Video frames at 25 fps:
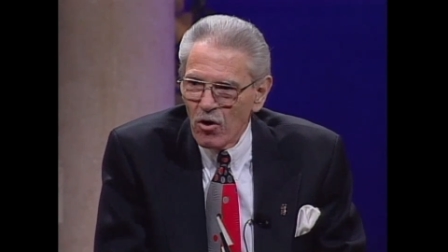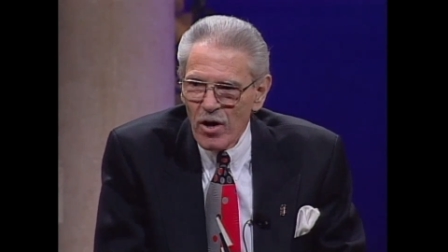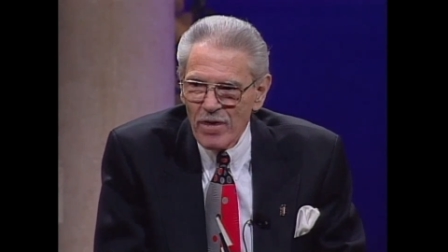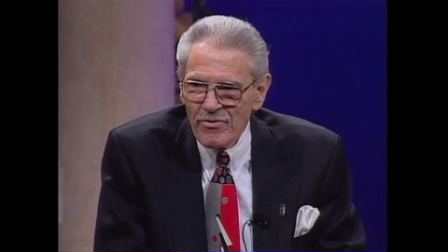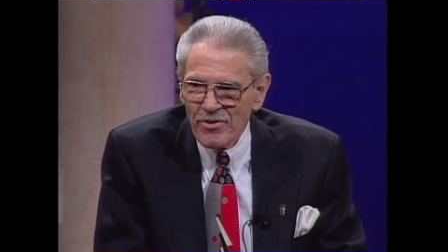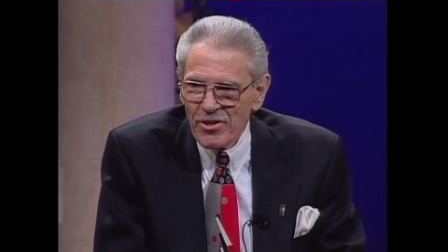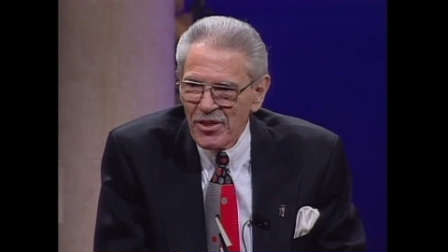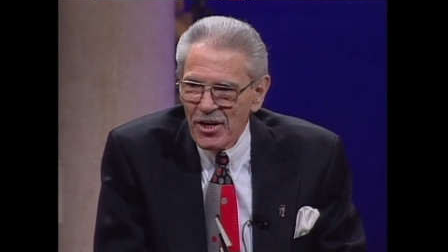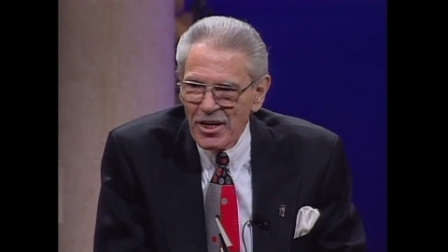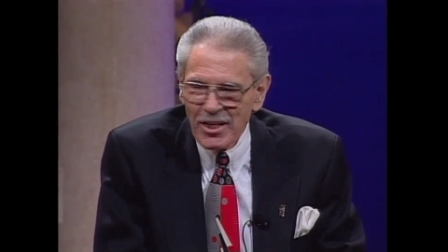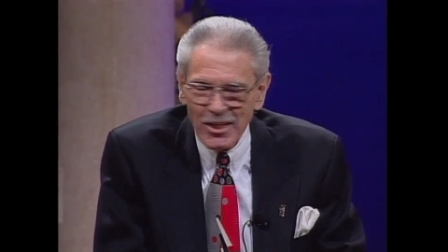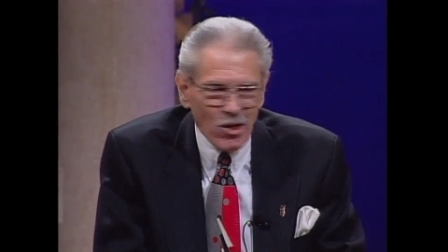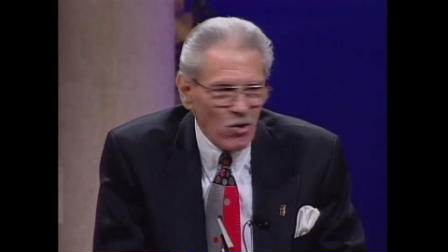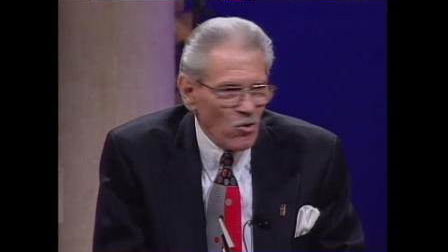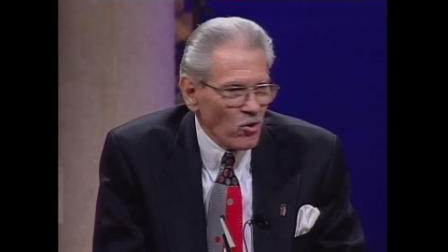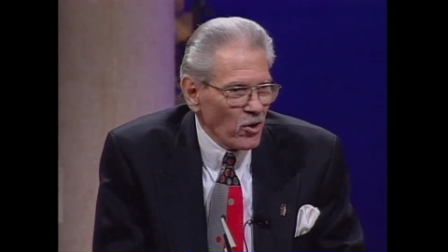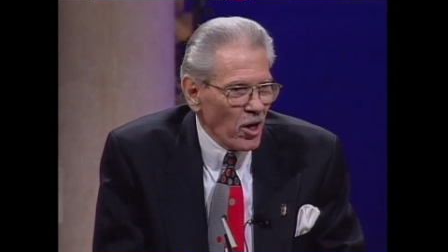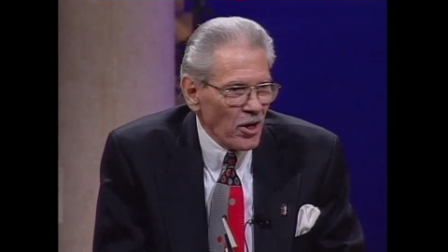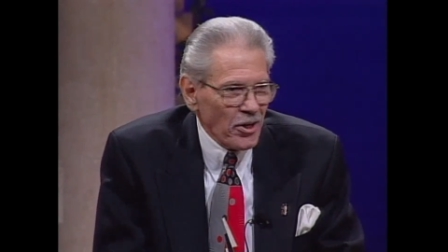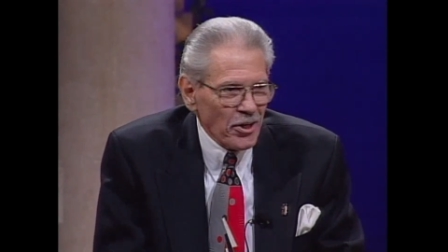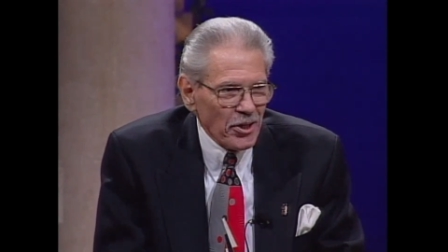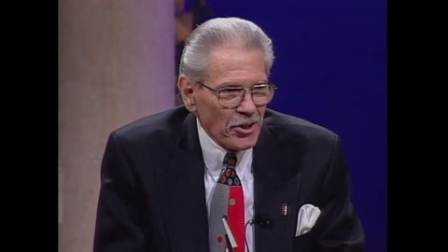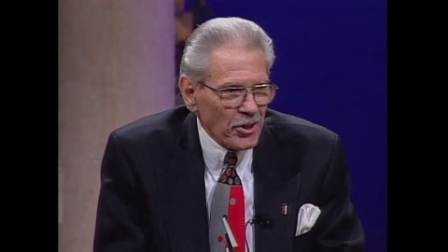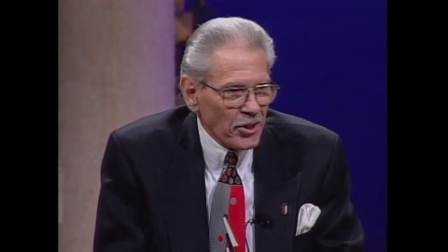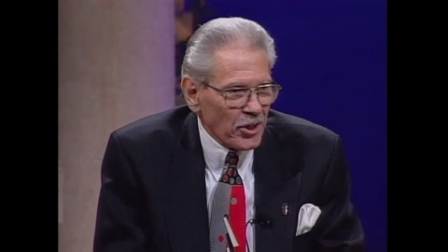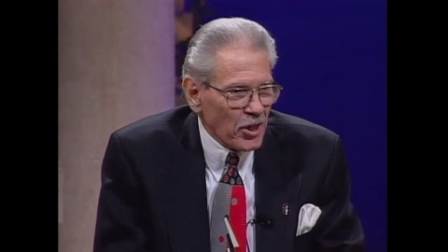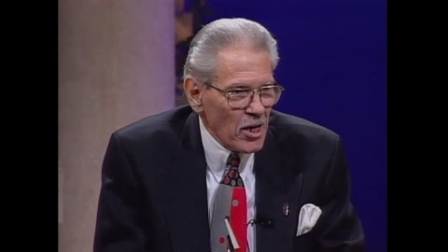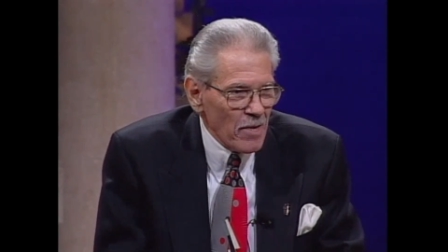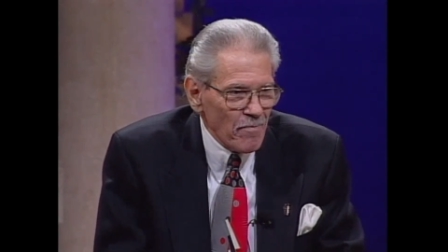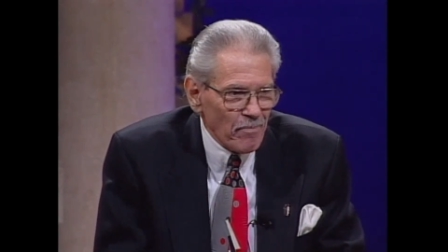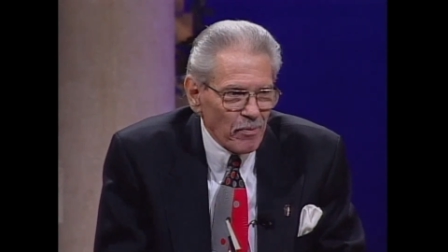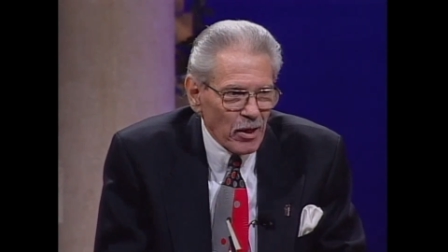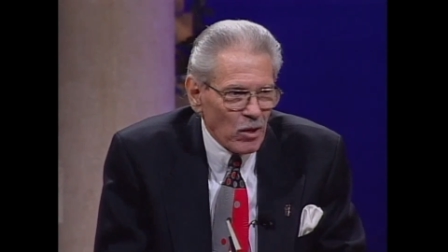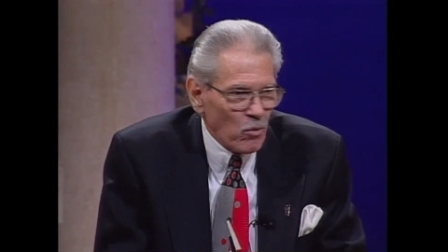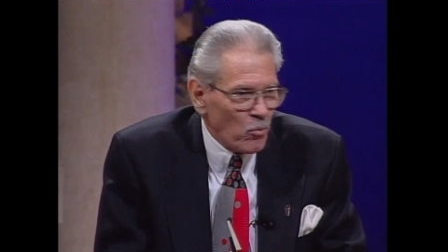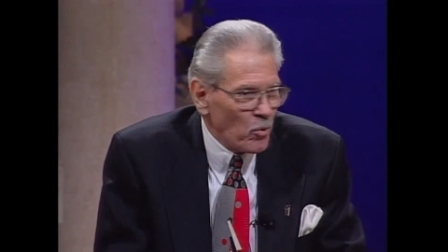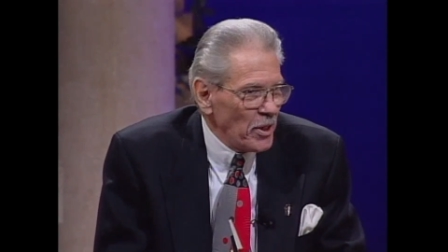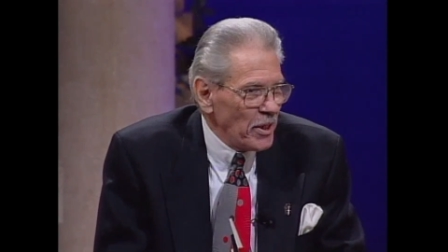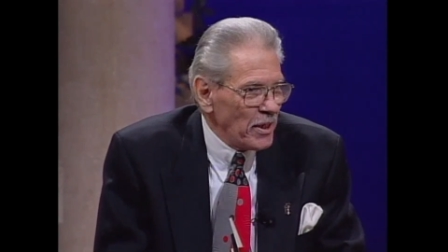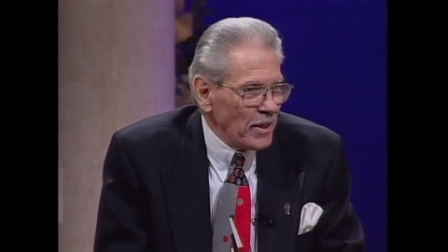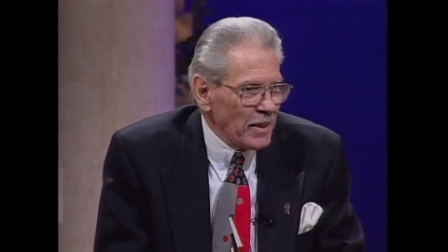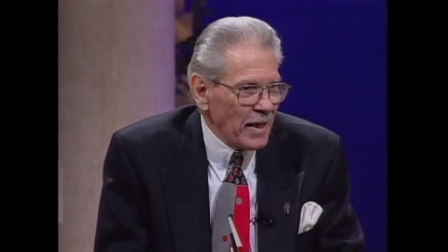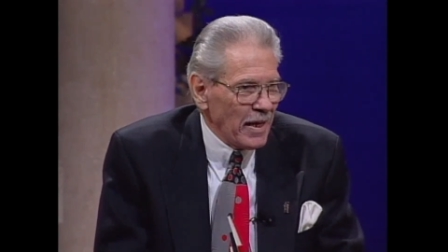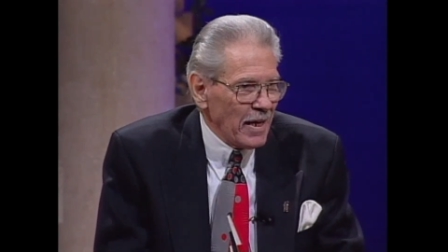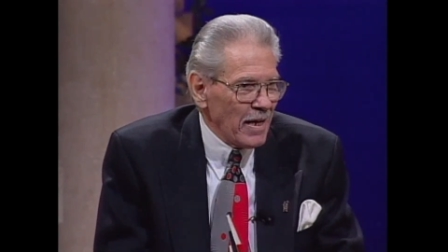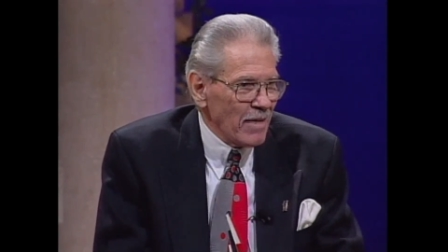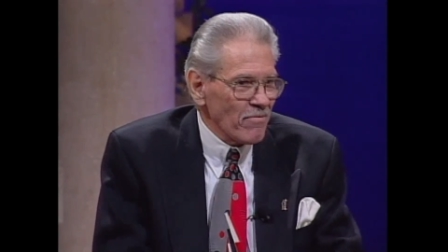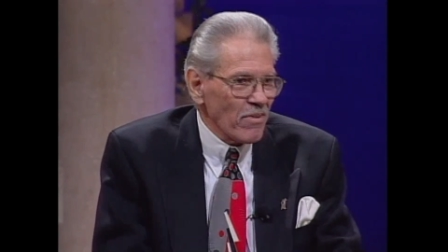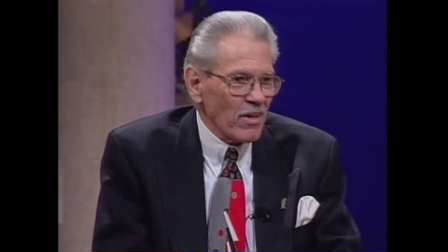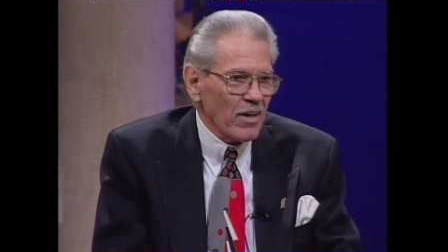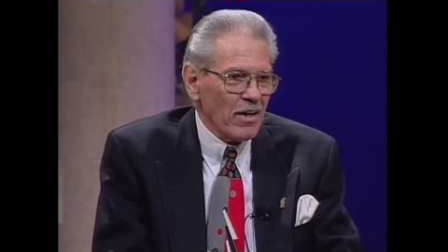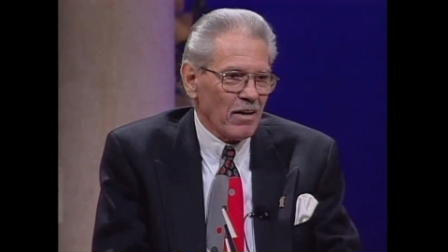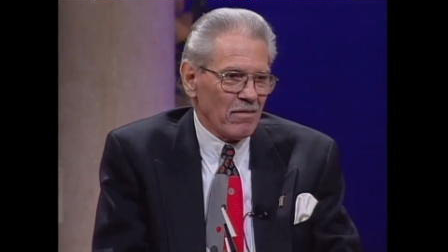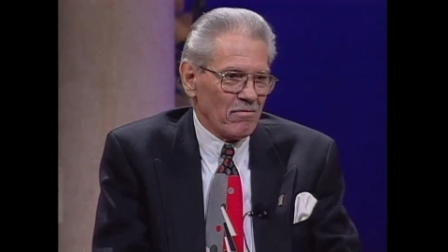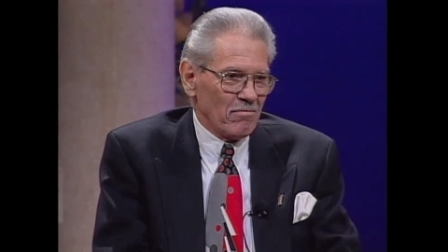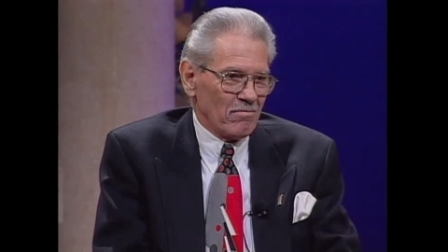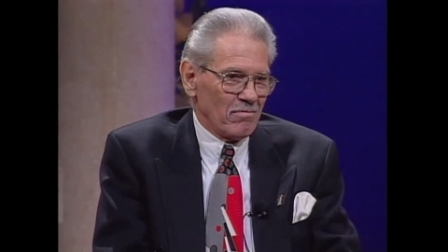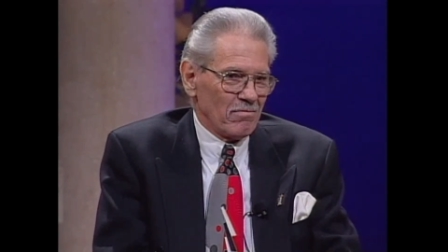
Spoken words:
everything going on in the company. We didn't have that.